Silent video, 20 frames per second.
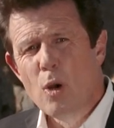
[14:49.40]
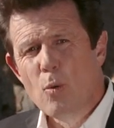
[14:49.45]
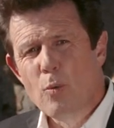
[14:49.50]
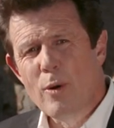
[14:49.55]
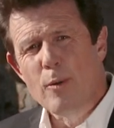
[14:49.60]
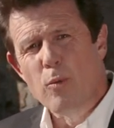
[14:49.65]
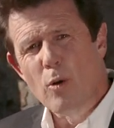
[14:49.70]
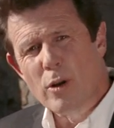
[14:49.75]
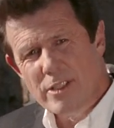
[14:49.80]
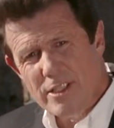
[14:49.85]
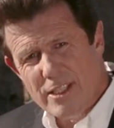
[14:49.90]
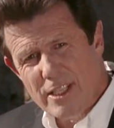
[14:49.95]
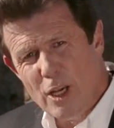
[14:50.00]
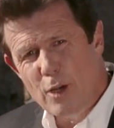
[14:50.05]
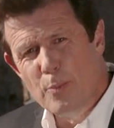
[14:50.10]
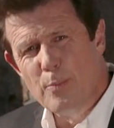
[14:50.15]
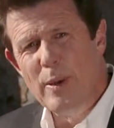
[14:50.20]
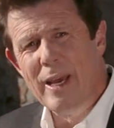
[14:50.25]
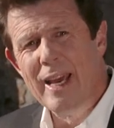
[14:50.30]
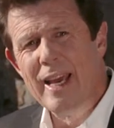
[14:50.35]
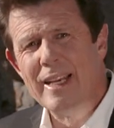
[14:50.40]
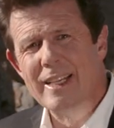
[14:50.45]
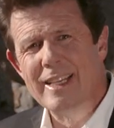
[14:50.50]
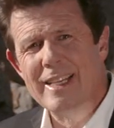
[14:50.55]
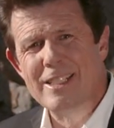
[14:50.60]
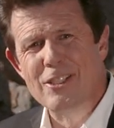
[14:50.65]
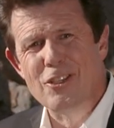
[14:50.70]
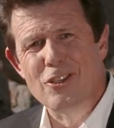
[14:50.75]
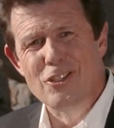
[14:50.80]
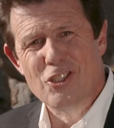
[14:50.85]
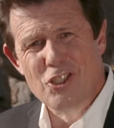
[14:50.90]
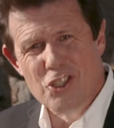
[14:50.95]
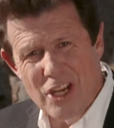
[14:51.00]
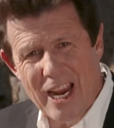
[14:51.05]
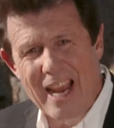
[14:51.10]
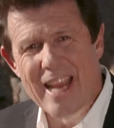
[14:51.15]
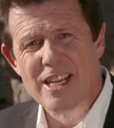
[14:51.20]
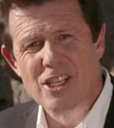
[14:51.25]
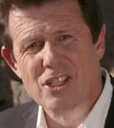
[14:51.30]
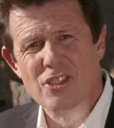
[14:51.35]
We want so badly to
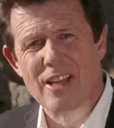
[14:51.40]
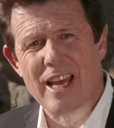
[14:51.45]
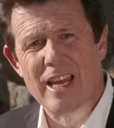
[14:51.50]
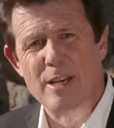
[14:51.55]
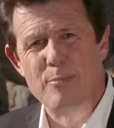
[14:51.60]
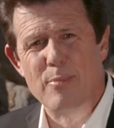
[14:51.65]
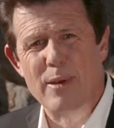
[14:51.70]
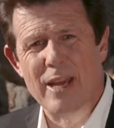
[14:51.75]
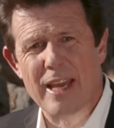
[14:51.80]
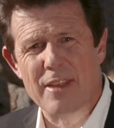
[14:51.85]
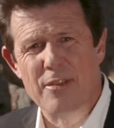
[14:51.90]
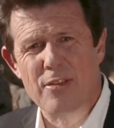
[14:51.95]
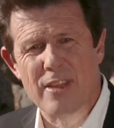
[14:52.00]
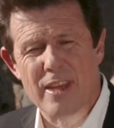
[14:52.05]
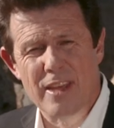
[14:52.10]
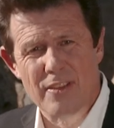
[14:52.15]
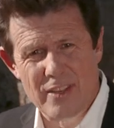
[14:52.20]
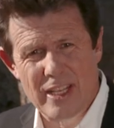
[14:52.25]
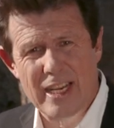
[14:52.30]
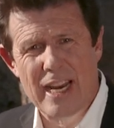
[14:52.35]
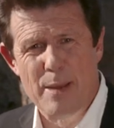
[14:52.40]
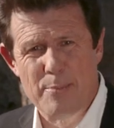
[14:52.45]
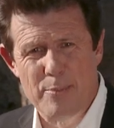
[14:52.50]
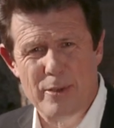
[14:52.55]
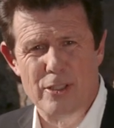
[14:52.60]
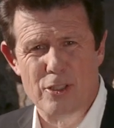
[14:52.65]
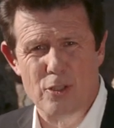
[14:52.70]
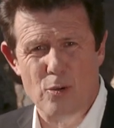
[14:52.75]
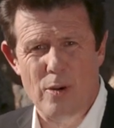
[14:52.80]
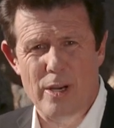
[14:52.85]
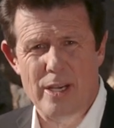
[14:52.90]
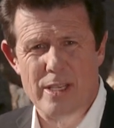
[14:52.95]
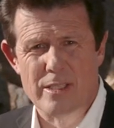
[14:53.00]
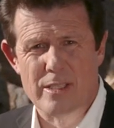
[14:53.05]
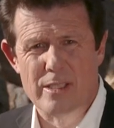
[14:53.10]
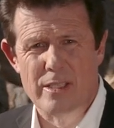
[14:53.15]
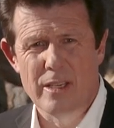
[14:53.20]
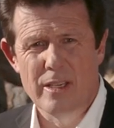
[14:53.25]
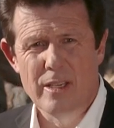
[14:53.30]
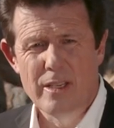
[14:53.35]
change that bad thing that happened to
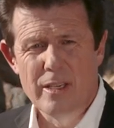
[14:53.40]
us.